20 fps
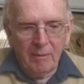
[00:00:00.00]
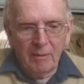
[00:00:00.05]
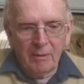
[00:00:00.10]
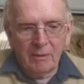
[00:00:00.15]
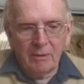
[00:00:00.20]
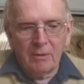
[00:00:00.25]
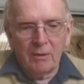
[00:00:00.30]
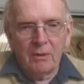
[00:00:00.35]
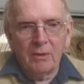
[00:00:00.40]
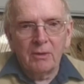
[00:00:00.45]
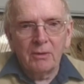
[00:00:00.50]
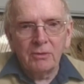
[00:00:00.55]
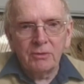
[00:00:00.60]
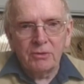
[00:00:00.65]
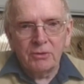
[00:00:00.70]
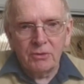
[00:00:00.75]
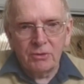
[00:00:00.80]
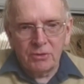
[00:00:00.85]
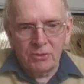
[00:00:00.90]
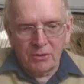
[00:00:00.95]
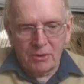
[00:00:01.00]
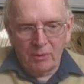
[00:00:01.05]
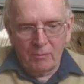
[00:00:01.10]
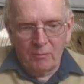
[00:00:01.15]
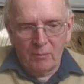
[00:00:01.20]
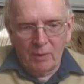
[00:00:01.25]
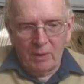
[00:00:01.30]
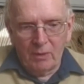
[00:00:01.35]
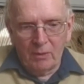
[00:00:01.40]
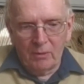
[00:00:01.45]
Gorgeous, said
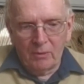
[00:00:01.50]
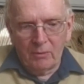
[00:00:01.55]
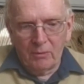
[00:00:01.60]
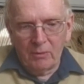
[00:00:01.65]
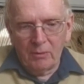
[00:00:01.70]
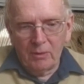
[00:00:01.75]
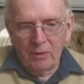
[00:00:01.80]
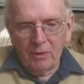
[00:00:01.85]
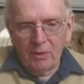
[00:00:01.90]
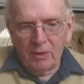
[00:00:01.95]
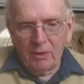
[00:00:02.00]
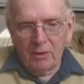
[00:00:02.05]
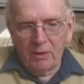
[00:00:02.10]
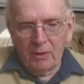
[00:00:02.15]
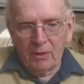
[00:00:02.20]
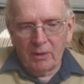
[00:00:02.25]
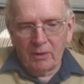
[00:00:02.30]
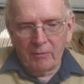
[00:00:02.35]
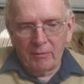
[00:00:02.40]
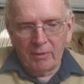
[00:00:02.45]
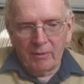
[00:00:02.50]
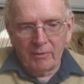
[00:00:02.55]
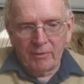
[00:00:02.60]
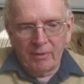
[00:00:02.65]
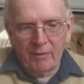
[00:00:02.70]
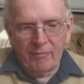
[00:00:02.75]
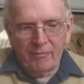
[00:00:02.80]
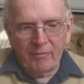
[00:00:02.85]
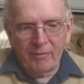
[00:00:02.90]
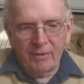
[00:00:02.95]
Willow, curling round
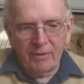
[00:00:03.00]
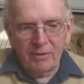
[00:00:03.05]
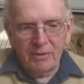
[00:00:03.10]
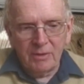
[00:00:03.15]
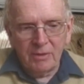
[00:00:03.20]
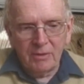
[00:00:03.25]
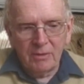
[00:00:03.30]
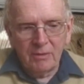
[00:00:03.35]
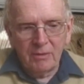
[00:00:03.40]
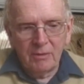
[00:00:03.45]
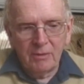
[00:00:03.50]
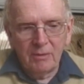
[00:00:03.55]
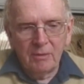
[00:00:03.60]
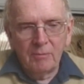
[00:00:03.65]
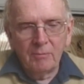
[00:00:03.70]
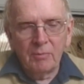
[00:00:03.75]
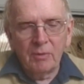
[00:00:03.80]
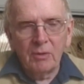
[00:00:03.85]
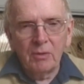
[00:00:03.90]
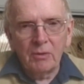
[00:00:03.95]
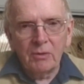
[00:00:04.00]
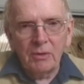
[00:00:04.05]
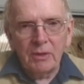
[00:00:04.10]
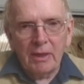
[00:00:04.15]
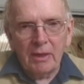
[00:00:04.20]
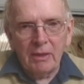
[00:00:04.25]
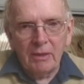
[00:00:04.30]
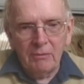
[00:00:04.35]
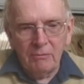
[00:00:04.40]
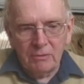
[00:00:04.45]
their feet. But look at
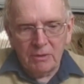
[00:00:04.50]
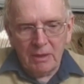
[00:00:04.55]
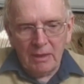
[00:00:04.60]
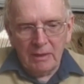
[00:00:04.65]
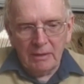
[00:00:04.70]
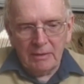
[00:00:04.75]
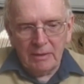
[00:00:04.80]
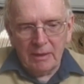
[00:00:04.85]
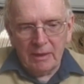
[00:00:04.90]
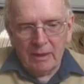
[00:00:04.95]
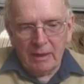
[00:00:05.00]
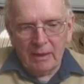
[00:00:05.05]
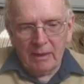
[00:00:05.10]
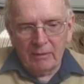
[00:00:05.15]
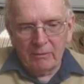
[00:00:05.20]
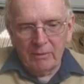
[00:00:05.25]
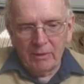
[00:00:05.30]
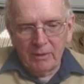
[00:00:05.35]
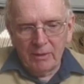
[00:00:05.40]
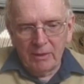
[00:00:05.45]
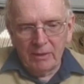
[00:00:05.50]
that utility cloud.